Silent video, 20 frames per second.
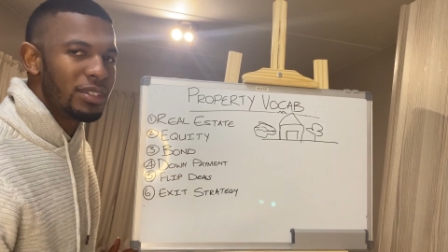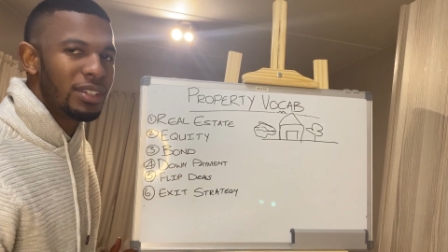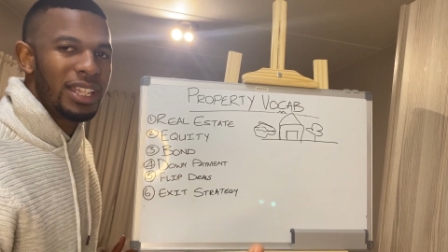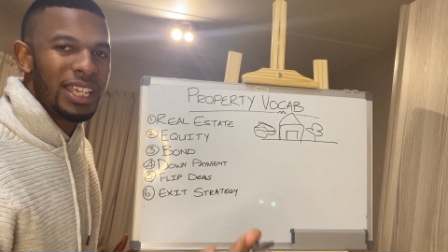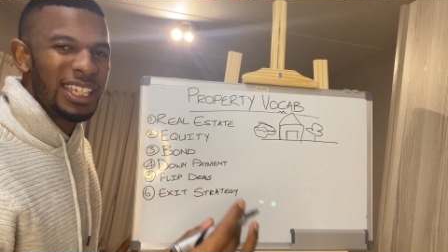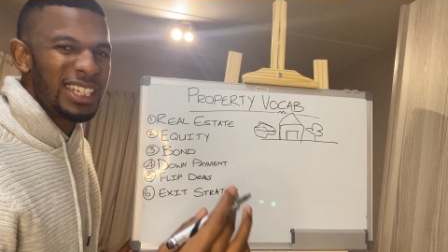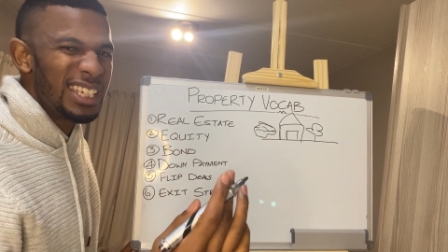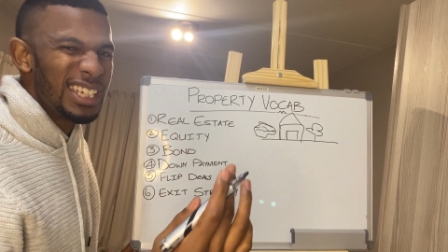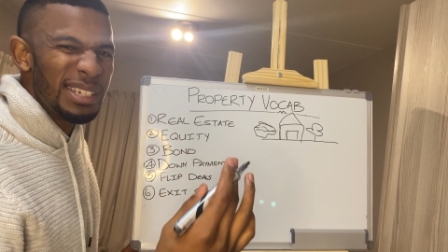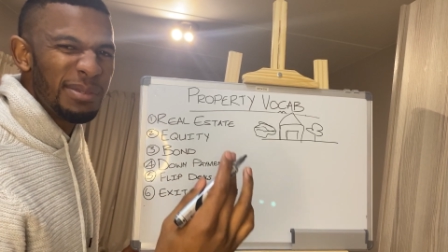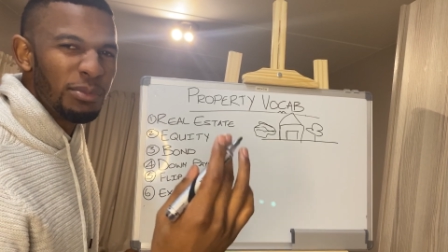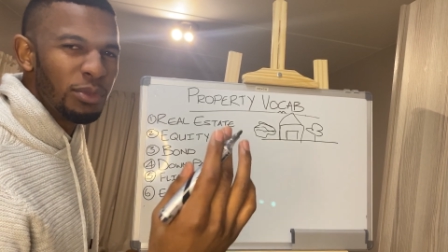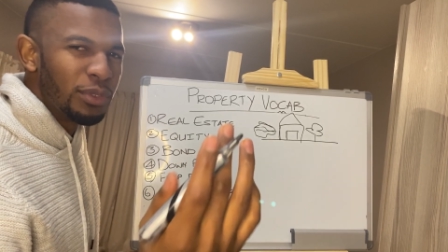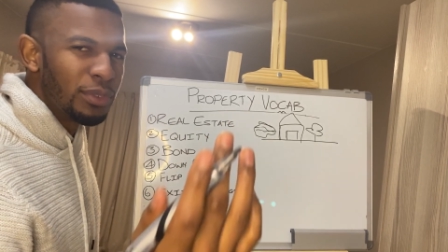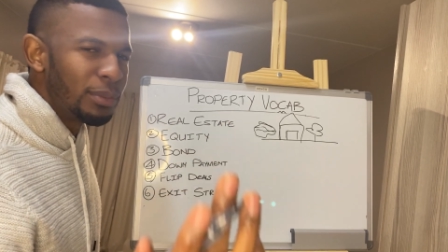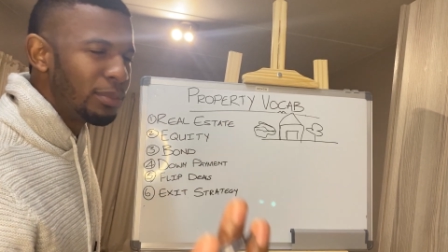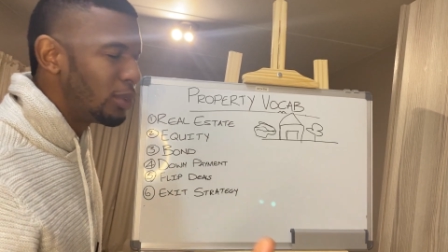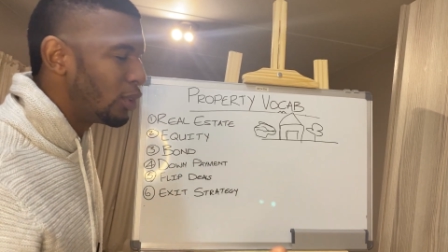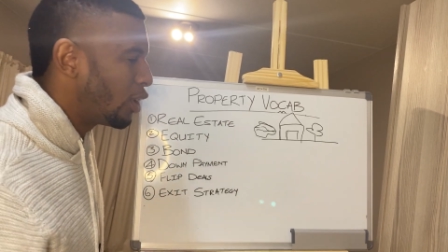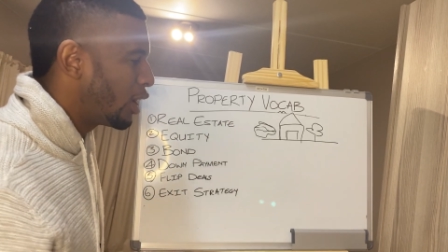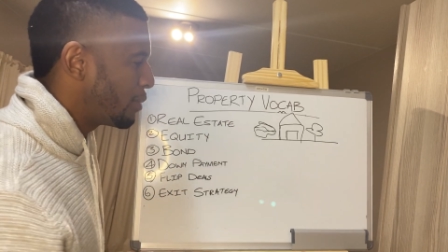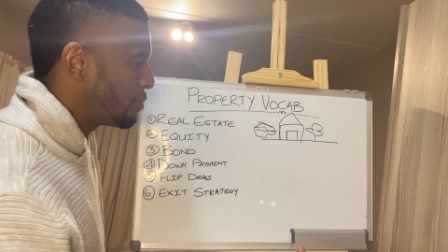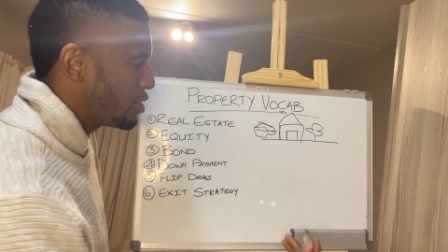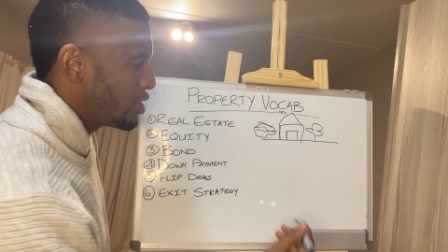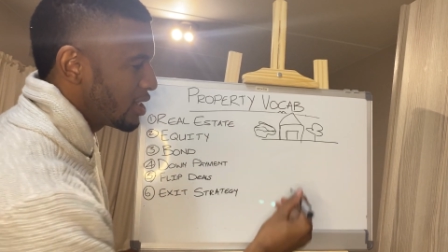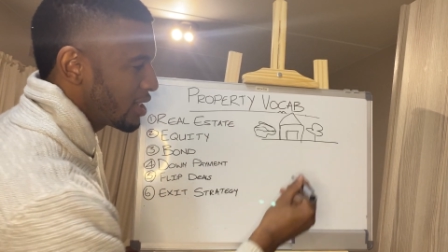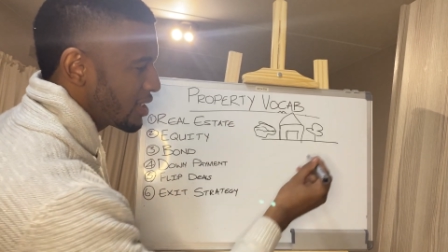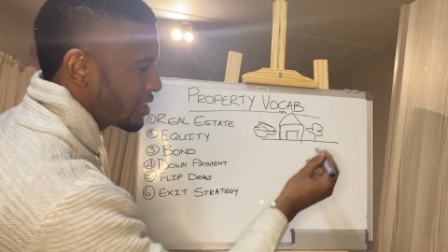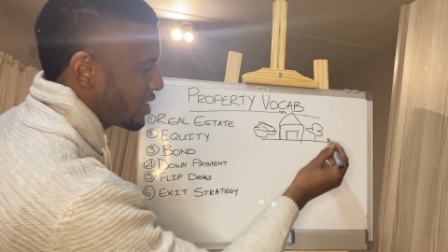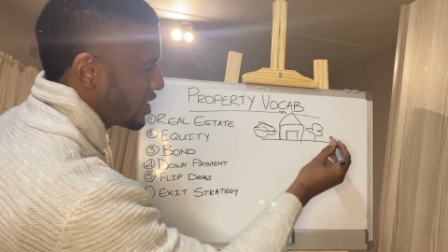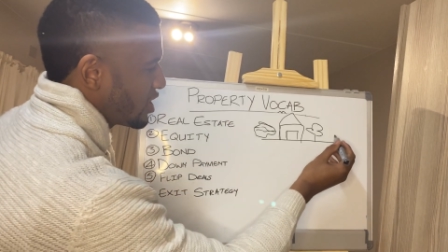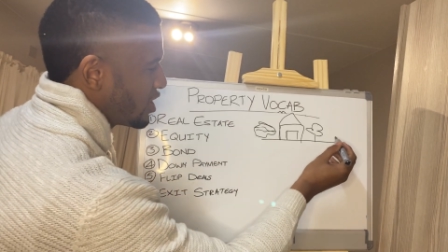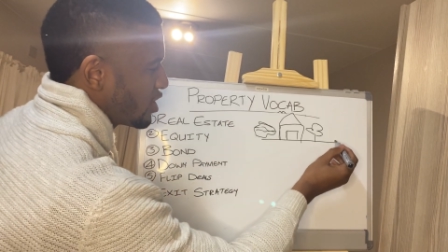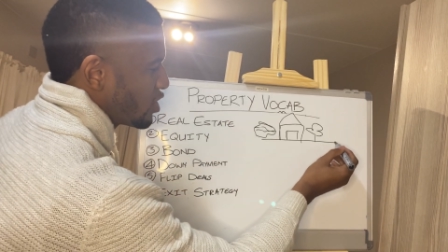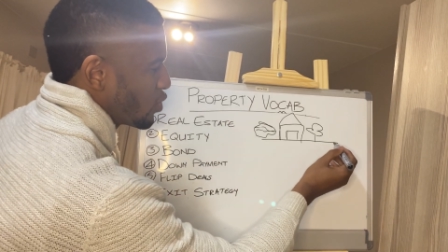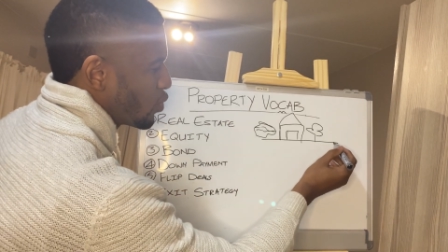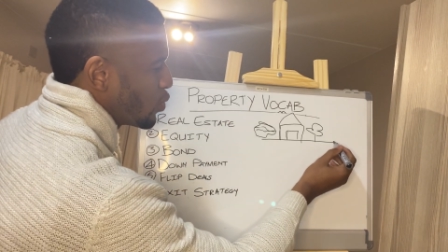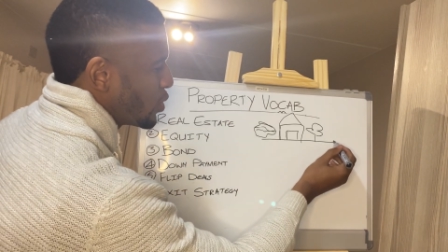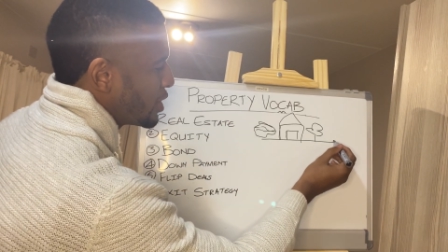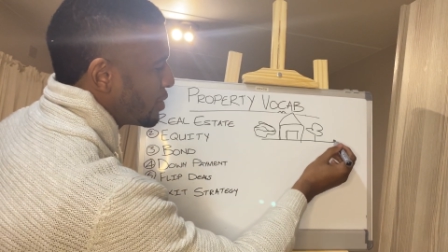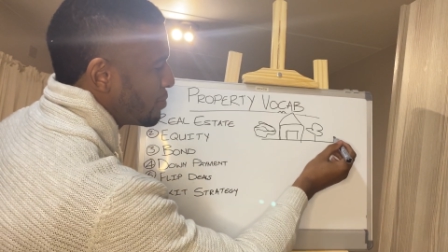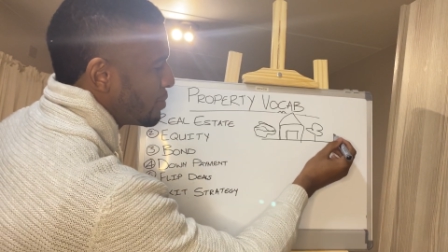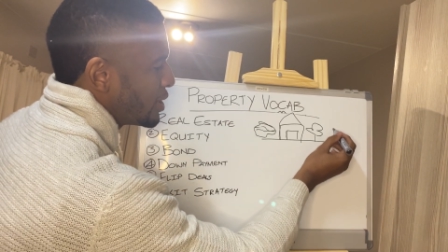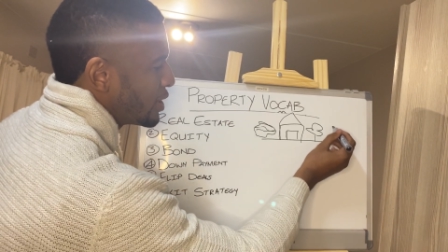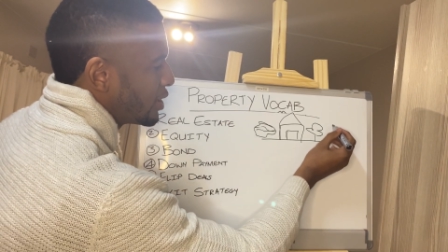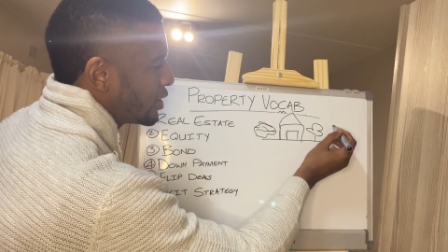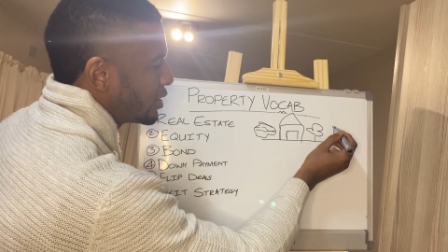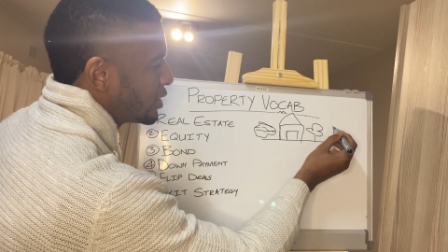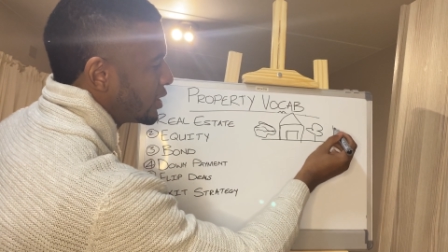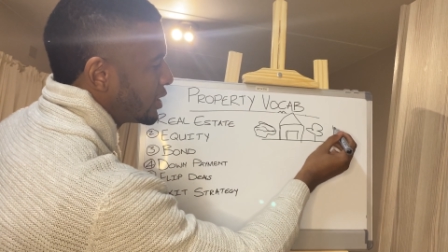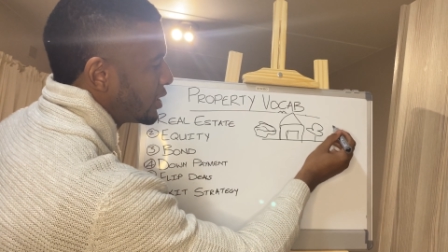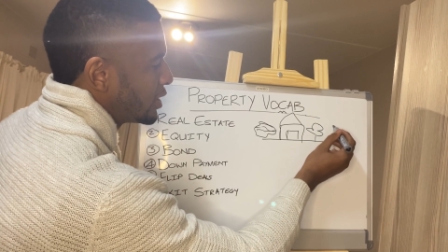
immovable objects such as windmills,